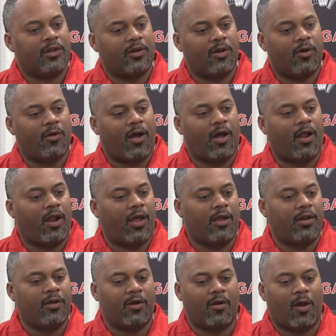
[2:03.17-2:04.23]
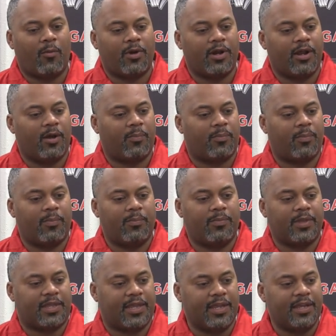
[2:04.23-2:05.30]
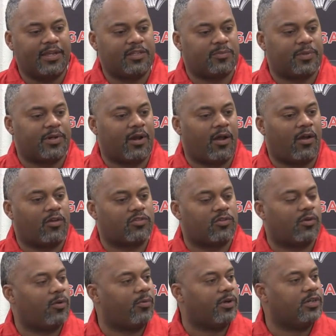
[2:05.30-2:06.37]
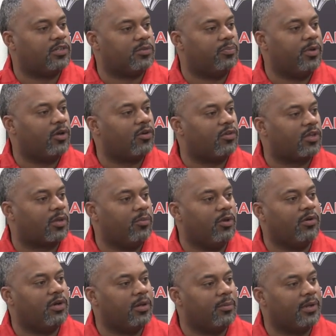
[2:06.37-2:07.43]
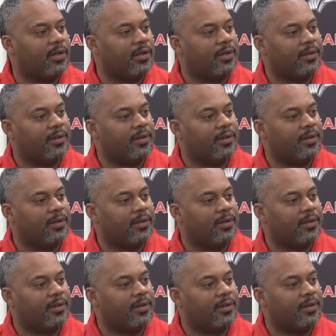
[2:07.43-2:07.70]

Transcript: I want to help the kids, but also I want to just build on the community, man.